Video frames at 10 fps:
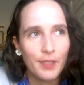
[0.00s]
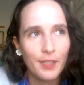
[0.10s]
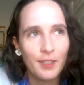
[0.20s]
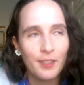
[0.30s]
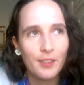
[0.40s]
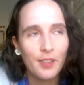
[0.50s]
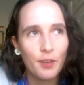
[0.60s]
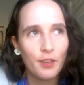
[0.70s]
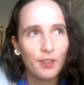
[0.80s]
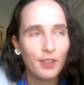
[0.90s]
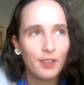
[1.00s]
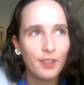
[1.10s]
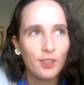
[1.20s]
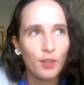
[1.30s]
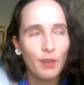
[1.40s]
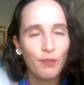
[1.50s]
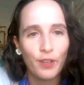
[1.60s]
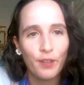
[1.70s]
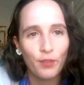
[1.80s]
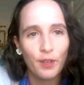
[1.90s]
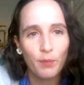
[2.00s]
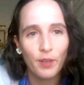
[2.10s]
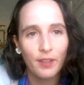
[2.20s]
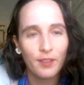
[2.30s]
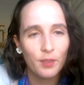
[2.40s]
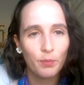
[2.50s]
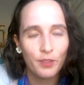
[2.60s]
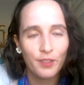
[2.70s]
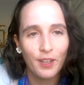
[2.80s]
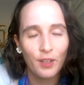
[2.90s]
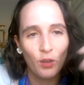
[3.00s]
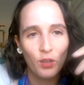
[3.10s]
he's not my friend, but it's a person I know.